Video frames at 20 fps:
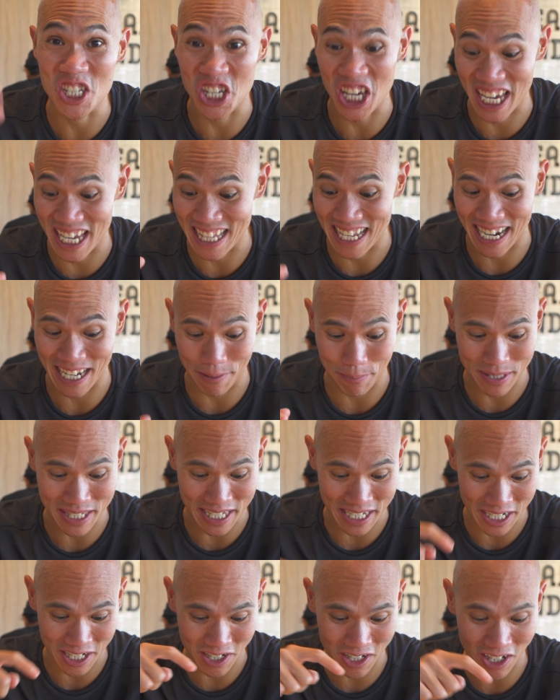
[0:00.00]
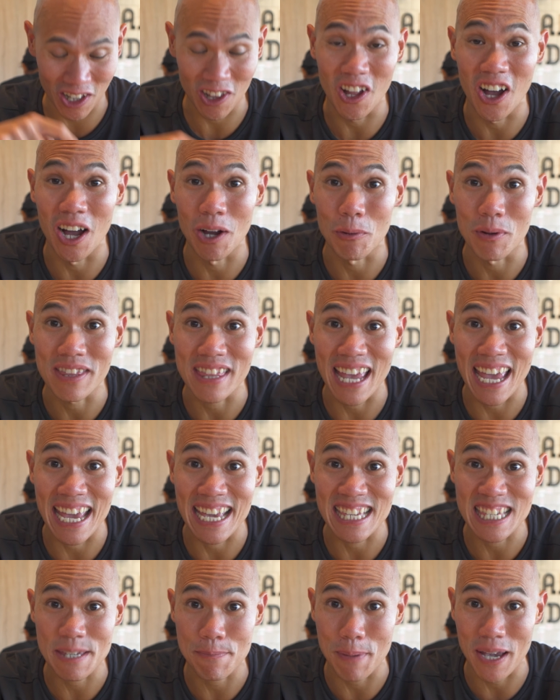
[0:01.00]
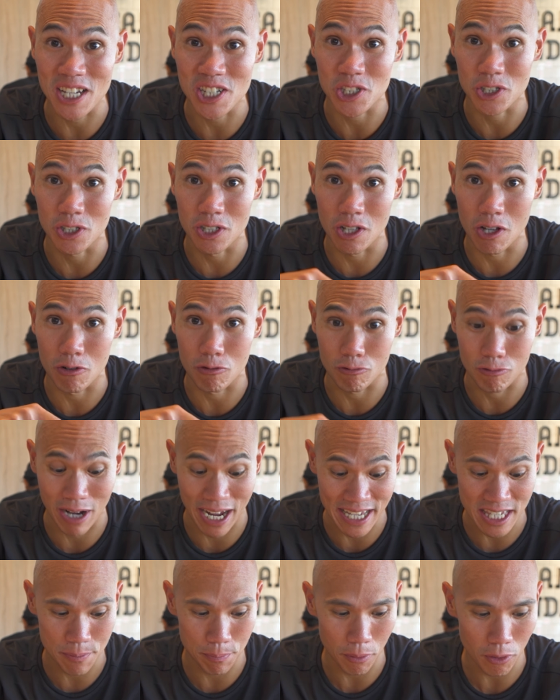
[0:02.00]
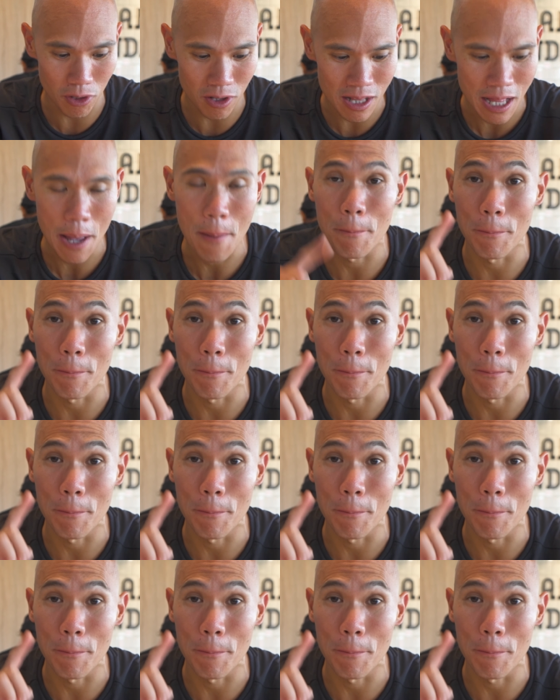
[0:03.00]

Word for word: chicken items here along with a special rice bowl,